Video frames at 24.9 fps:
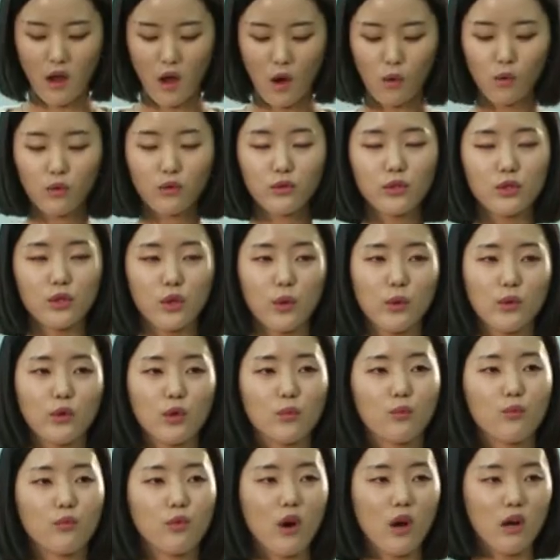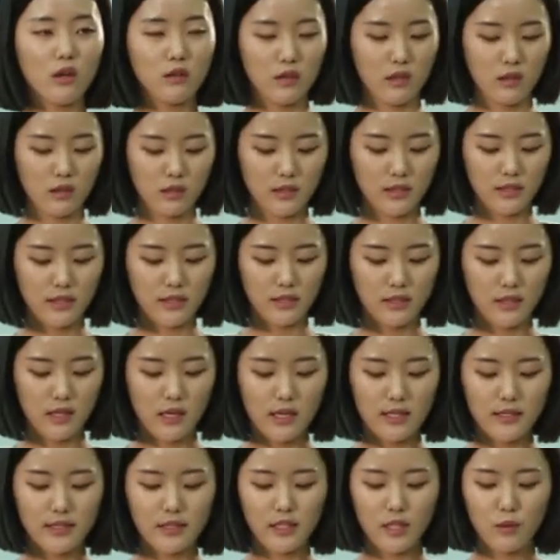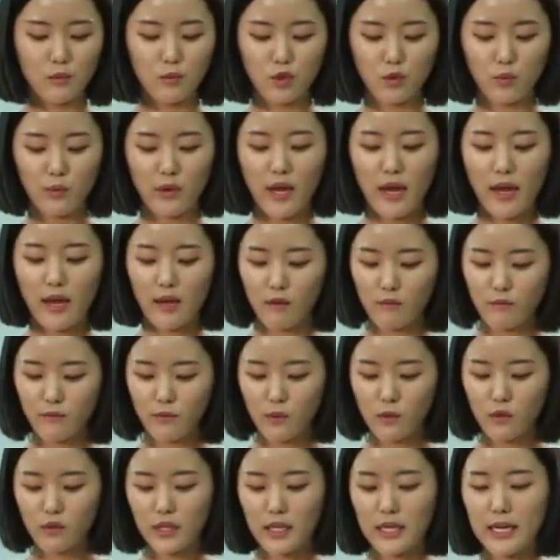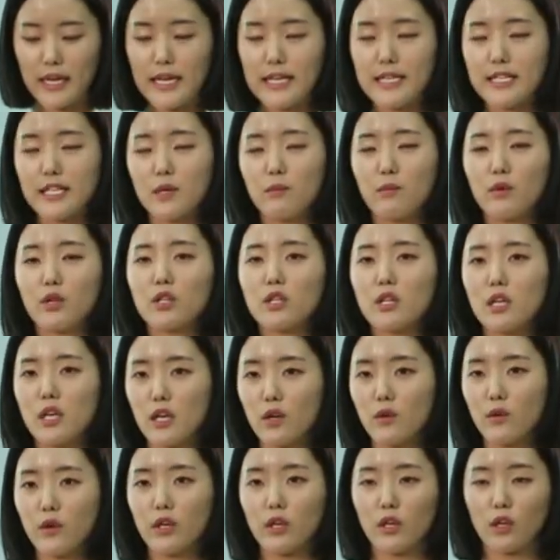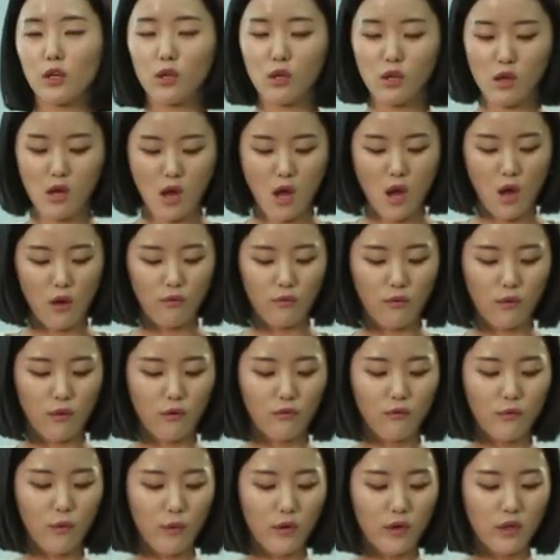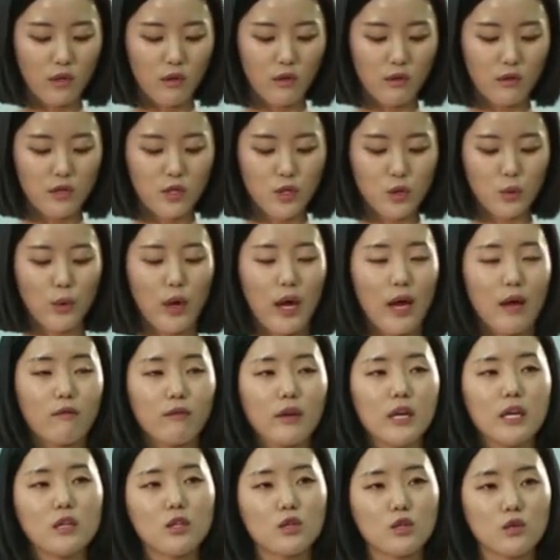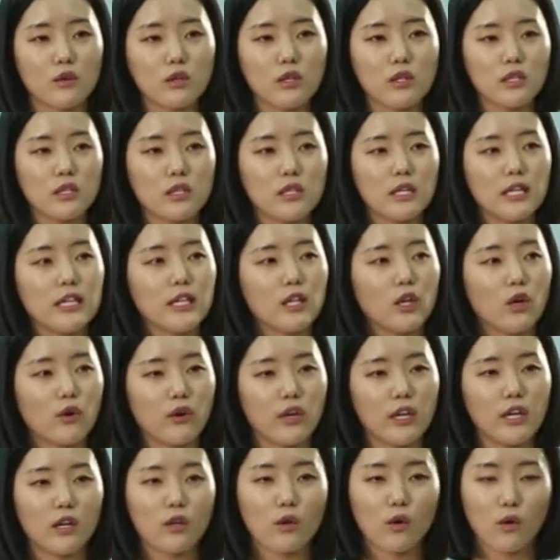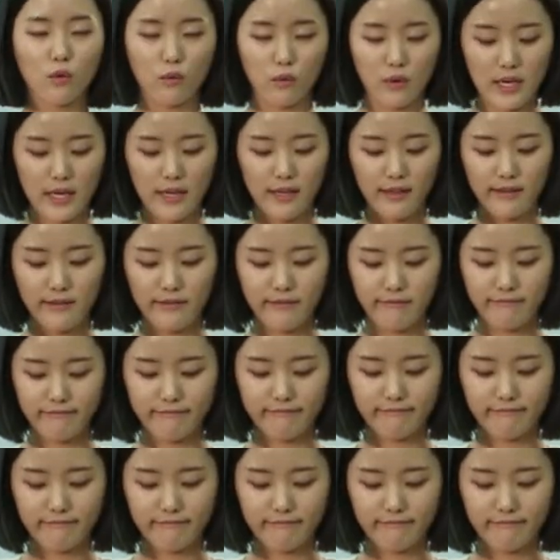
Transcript: Also, the products seem to be helpful and easy material for foreigners who have interest in learning Korean.